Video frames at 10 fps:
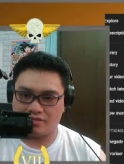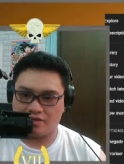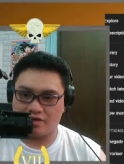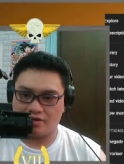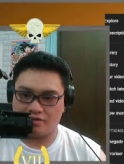
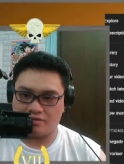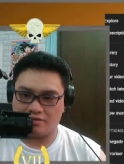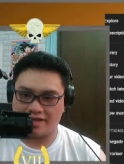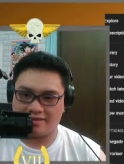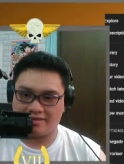Oh,
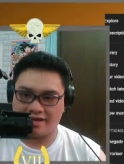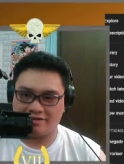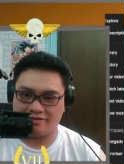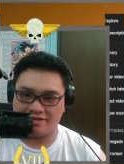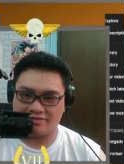
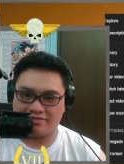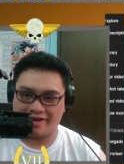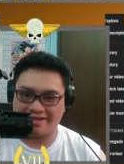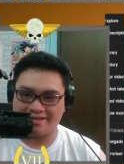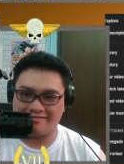Lythero is
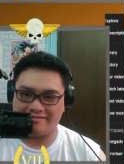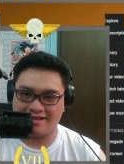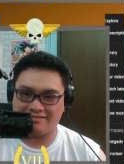fighting with